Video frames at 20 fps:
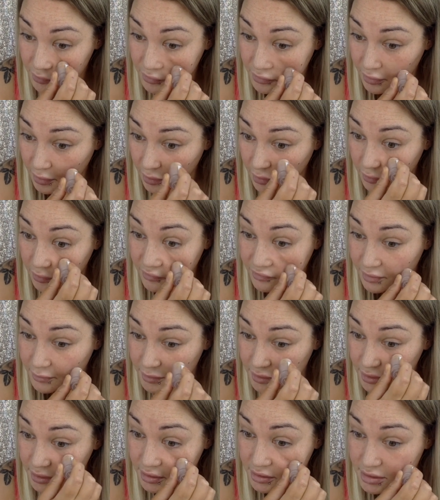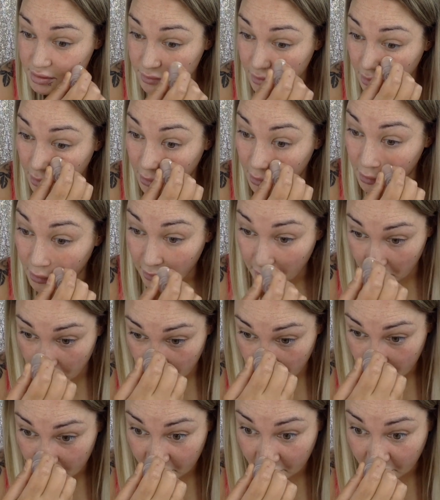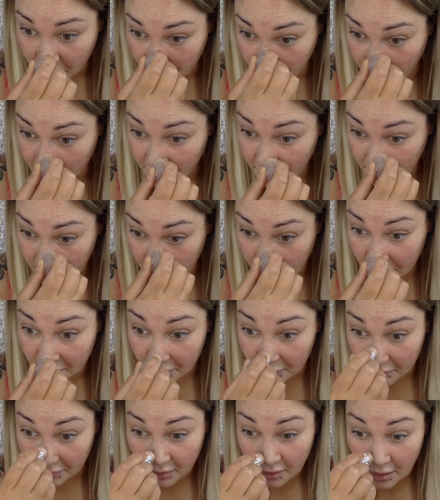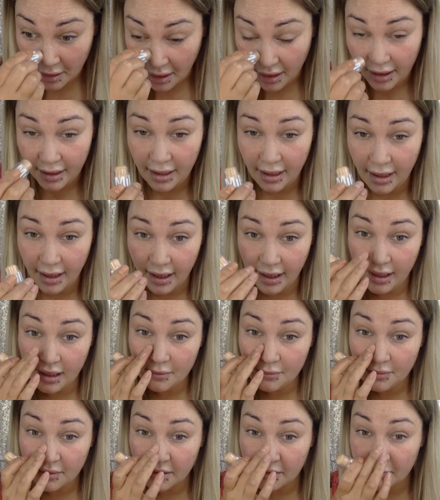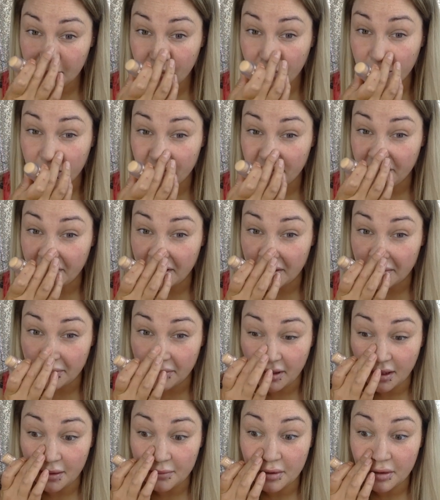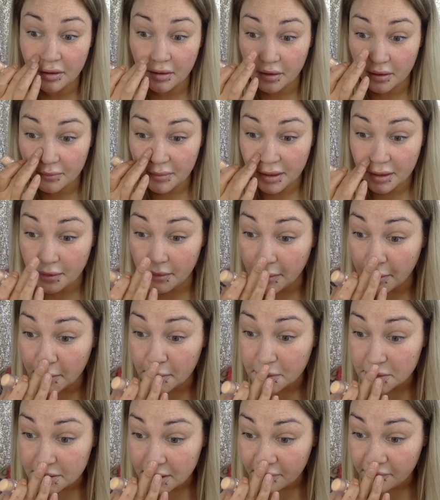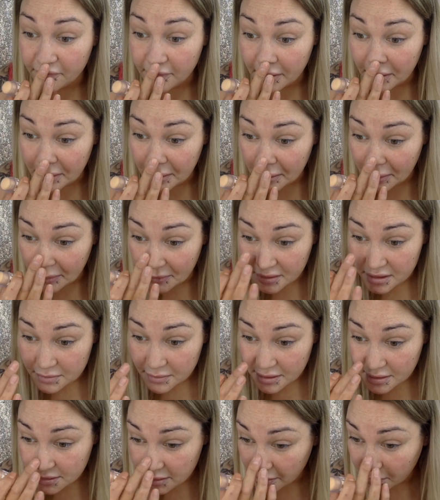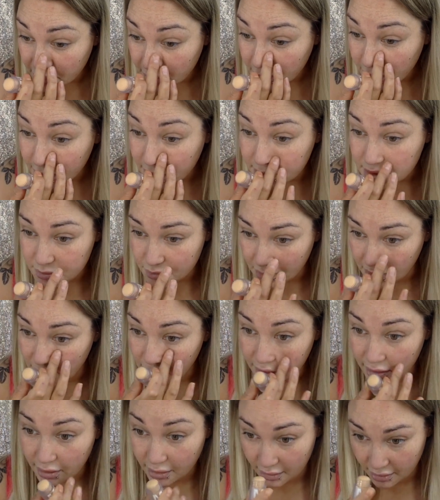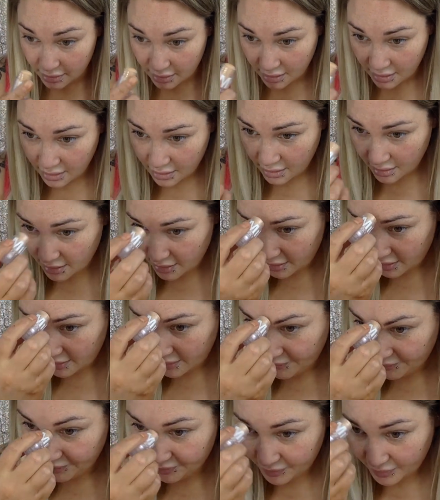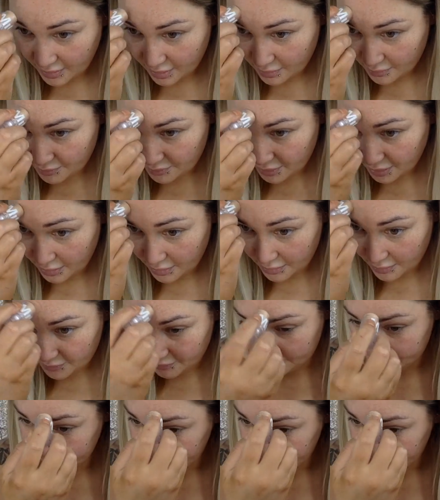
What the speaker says: So if I'm doing this wrong, let me know. I hate putting pore filling primer on my nose. I feel like it always makes it look like it's peeling. But